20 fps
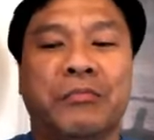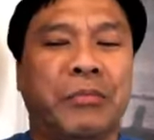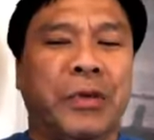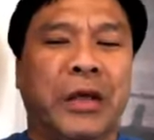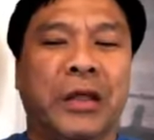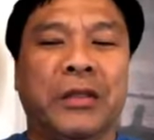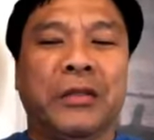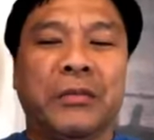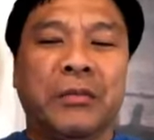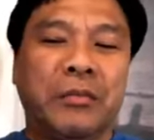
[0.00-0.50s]

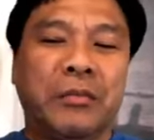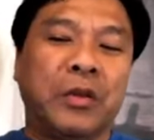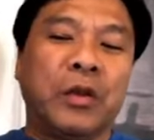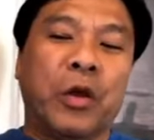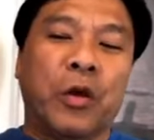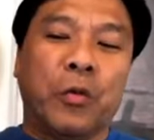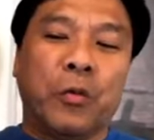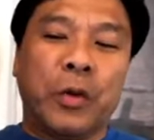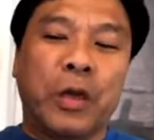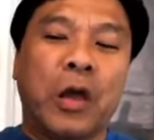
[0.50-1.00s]
But
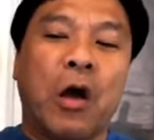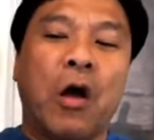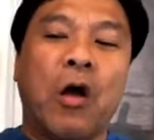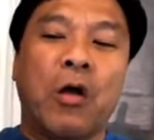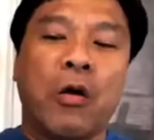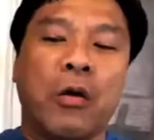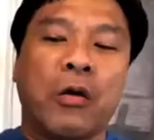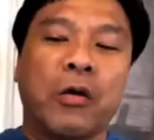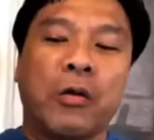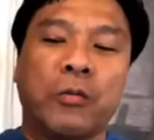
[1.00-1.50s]

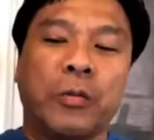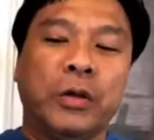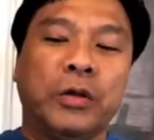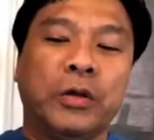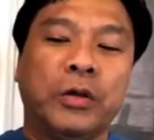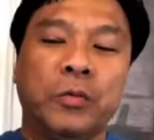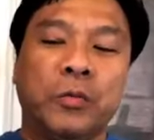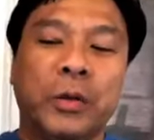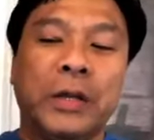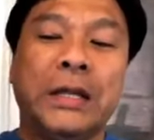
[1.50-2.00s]

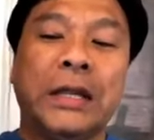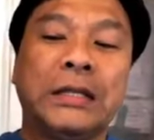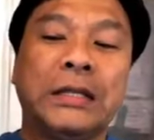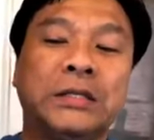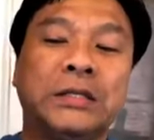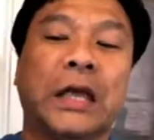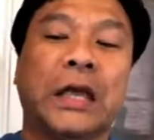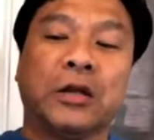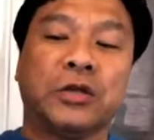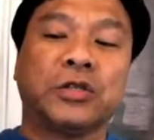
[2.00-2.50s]
we did
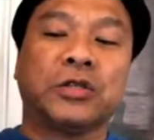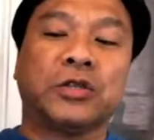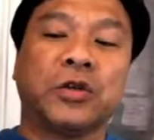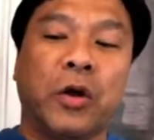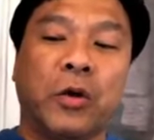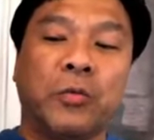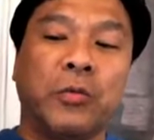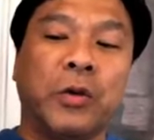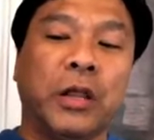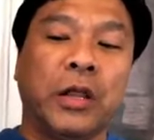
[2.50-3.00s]
get our
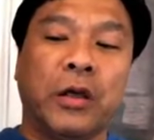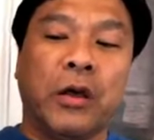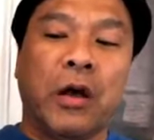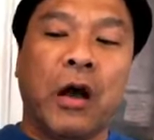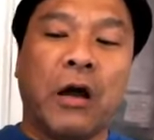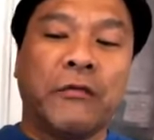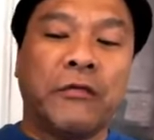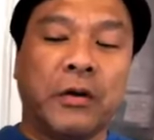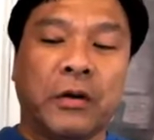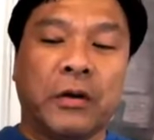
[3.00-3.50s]
start really
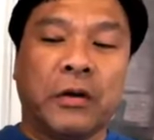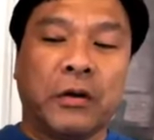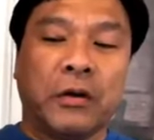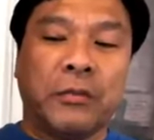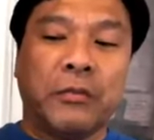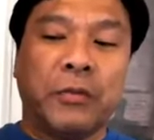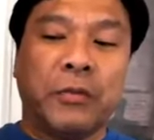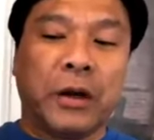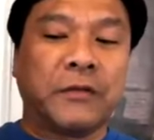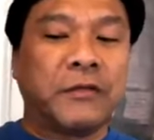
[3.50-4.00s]
offering our
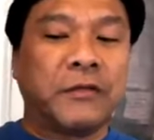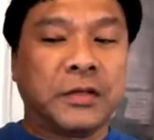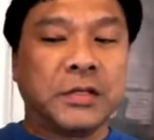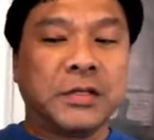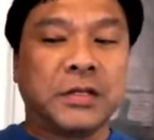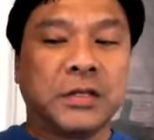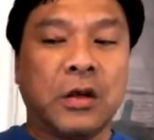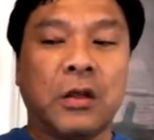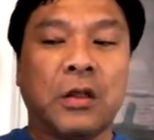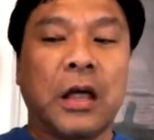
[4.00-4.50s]

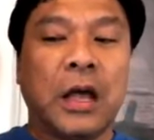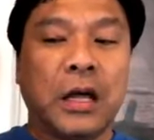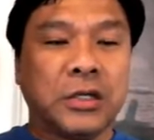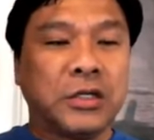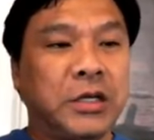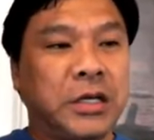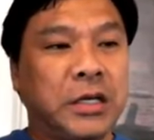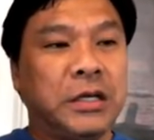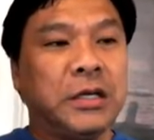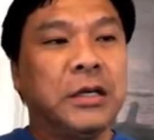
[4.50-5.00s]
breakfast
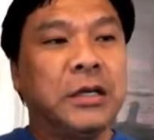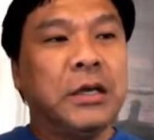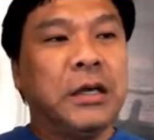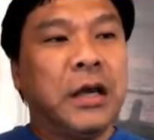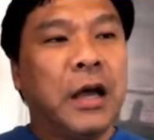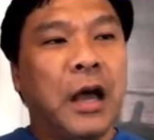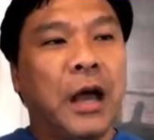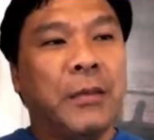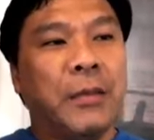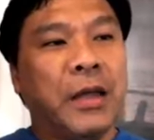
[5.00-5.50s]
kolache,
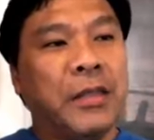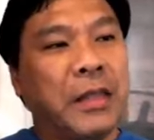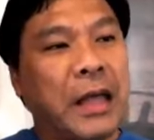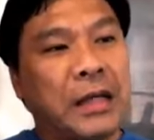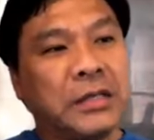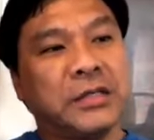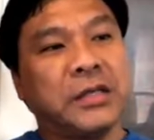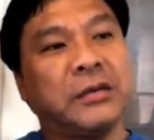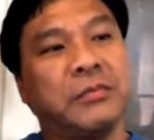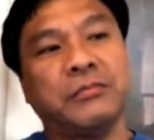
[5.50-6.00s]
and
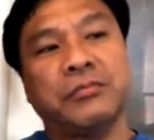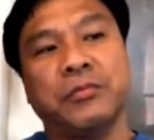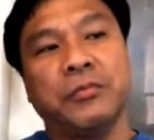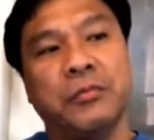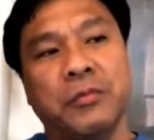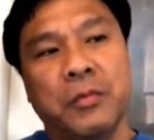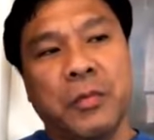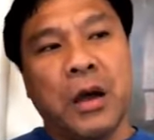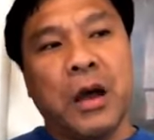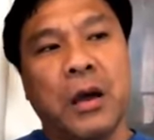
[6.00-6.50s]
that's
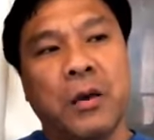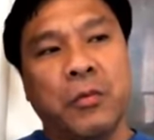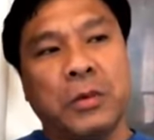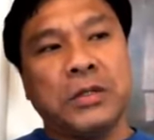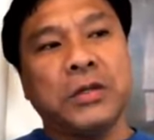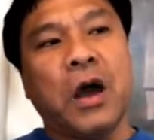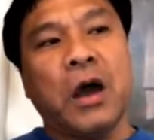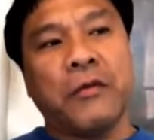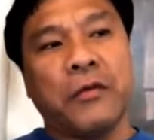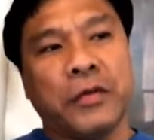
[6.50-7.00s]

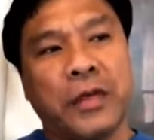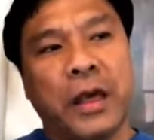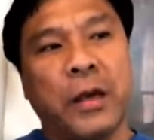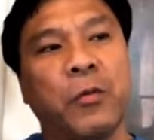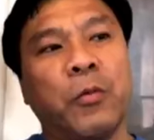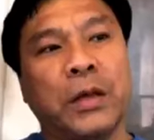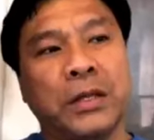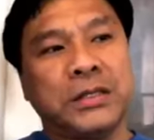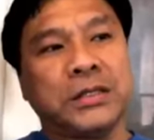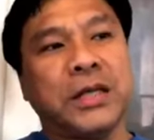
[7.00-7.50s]
we offer
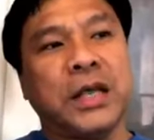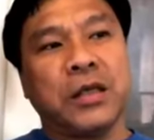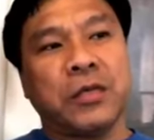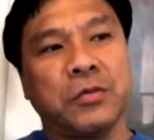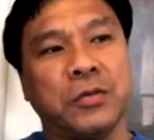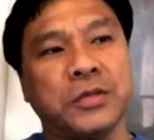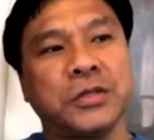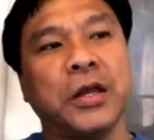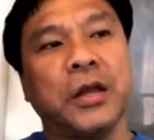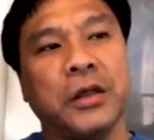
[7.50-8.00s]
that Wednesday
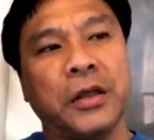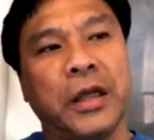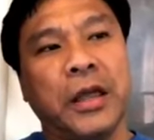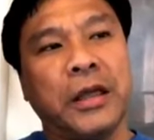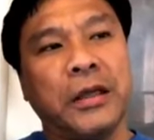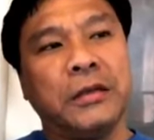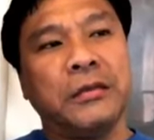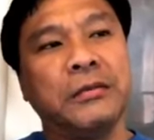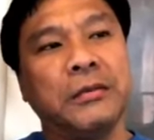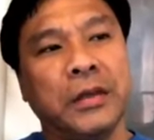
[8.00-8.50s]
through Sunday
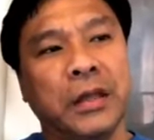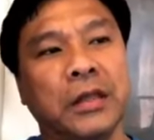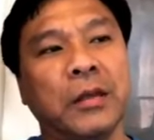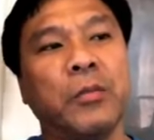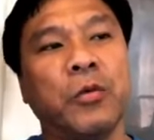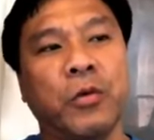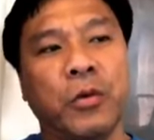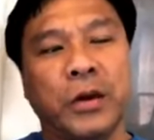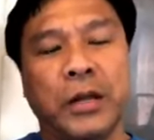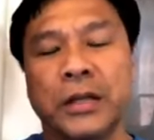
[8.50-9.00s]
in
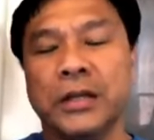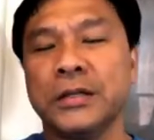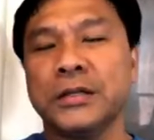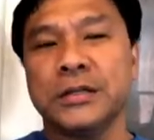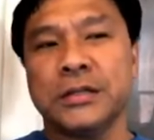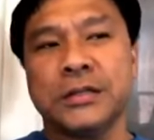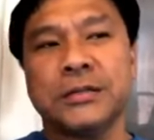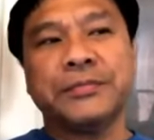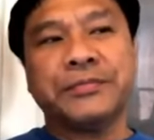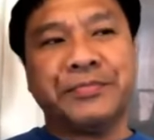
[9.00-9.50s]
the
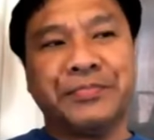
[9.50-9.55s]
mornings.